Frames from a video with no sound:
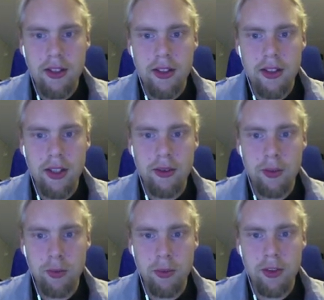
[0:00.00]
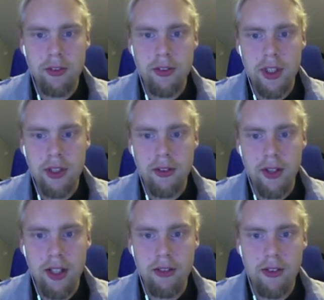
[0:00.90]
Now when we move around, they
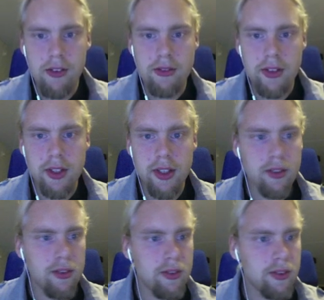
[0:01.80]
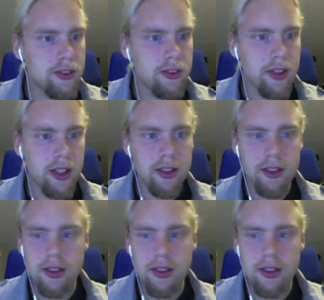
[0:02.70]
have this really cool trail.